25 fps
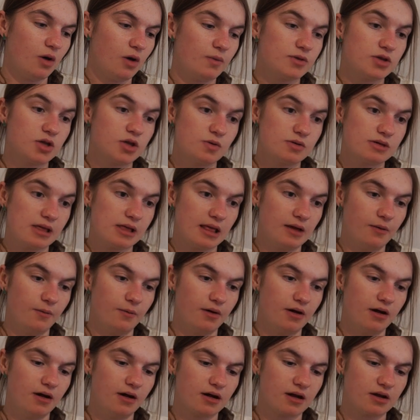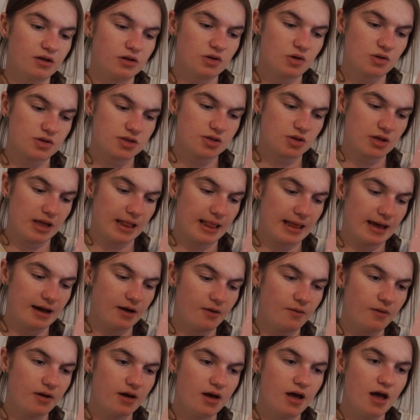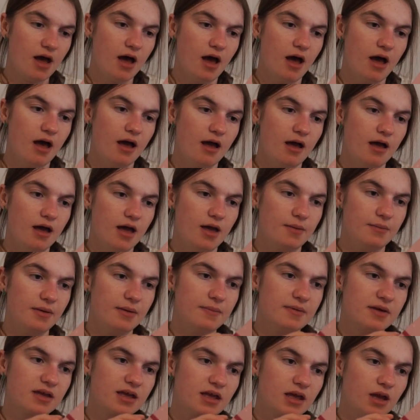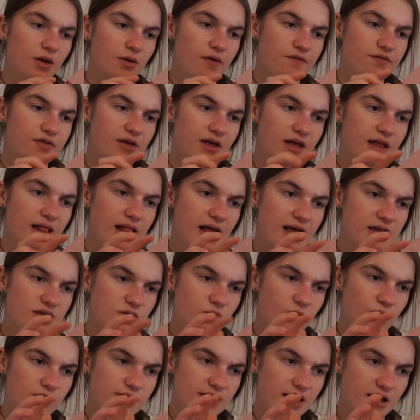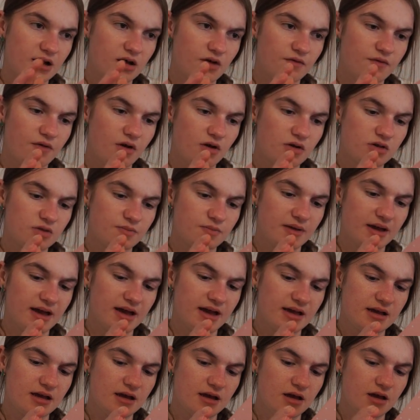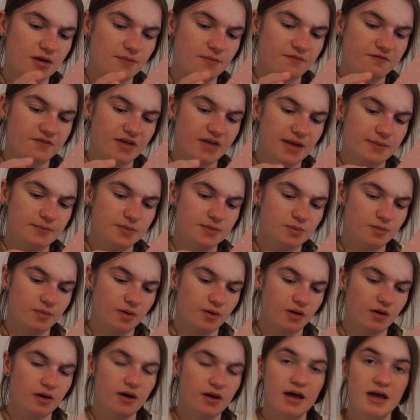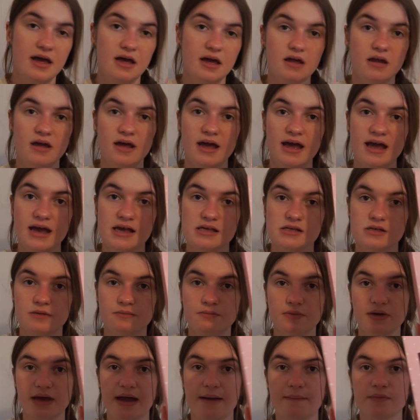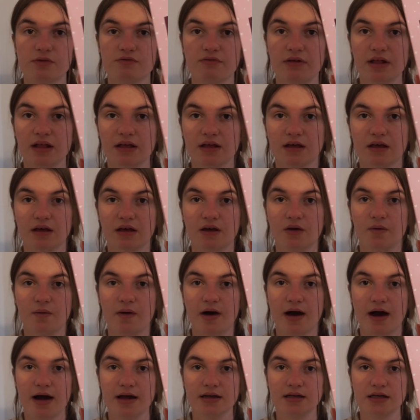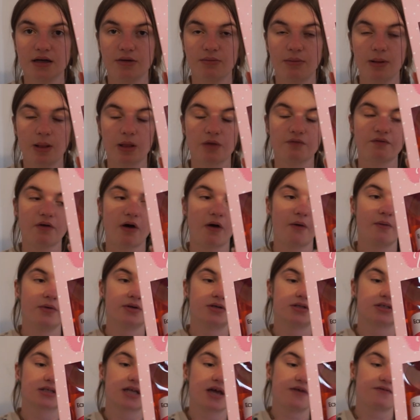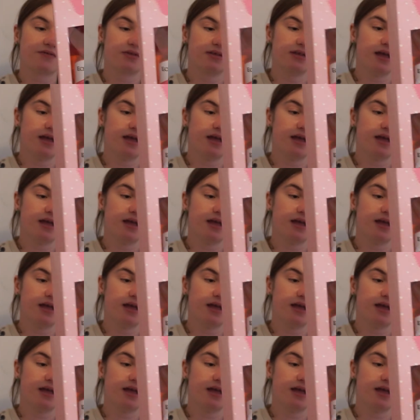We do sell it at work and it does sell out. It'd be cute if the glass was Echo Falls themed, but it isn't. But yeah, it's really cute, and I'm looking forward to gifting